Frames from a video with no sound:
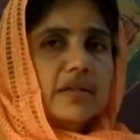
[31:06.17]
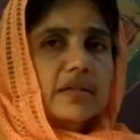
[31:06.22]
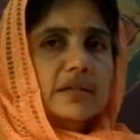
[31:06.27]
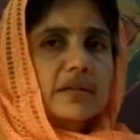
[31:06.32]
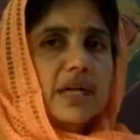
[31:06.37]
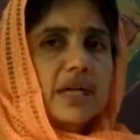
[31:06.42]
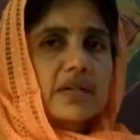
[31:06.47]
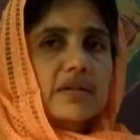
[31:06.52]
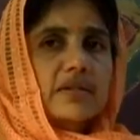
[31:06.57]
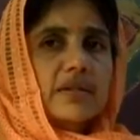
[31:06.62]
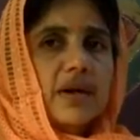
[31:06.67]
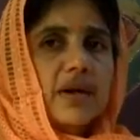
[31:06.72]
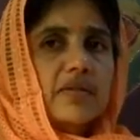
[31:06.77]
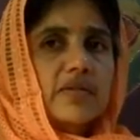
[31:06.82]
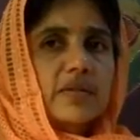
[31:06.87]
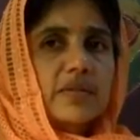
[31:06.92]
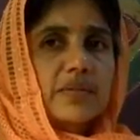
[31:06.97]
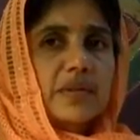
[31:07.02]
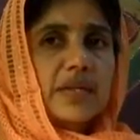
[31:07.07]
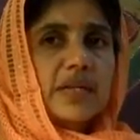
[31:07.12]
that you have
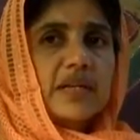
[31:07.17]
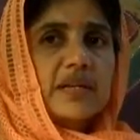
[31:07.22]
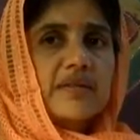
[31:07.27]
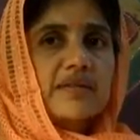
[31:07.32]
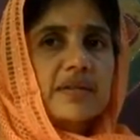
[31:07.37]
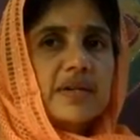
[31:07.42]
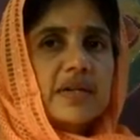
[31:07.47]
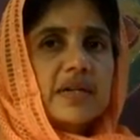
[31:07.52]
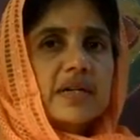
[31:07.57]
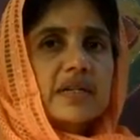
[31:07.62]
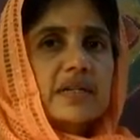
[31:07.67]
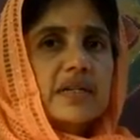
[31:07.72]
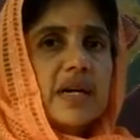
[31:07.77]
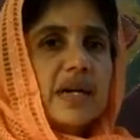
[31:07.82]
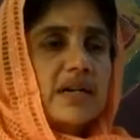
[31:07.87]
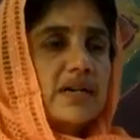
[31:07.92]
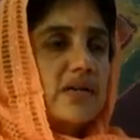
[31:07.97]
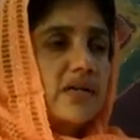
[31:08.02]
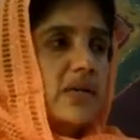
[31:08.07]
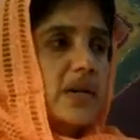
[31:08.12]
to believe
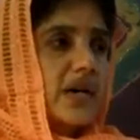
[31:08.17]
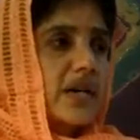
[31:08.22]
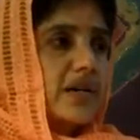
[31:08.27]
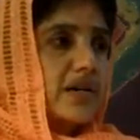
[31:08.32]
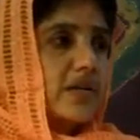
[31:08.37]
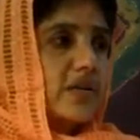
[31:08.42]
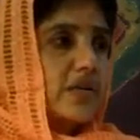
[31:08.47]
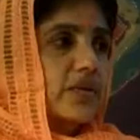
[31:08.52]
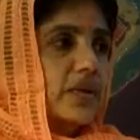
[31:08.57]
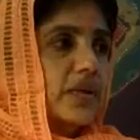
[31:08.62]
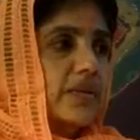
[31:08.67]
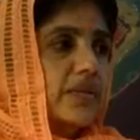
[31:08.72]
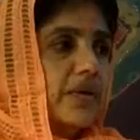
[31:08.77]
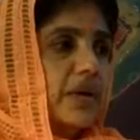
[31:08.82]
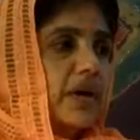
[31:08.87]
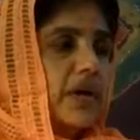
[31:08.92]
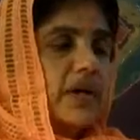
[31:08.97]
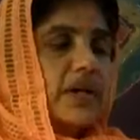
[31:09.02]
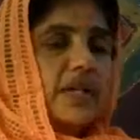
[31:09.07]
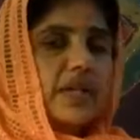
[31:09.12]
that you are you were
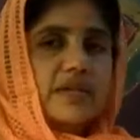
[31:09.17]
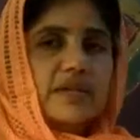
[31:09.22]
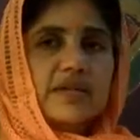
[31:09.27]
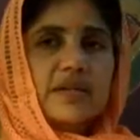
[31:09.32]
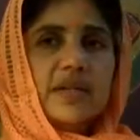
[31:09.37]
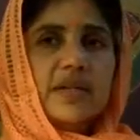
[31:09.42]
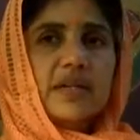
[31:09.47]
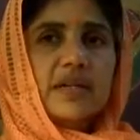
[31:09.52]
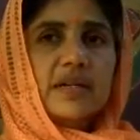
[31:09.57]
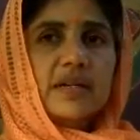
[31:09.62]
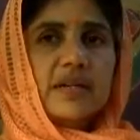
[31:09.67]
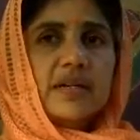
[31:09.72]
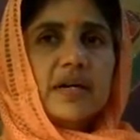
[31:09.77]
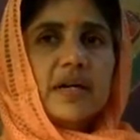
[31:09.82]
born in sin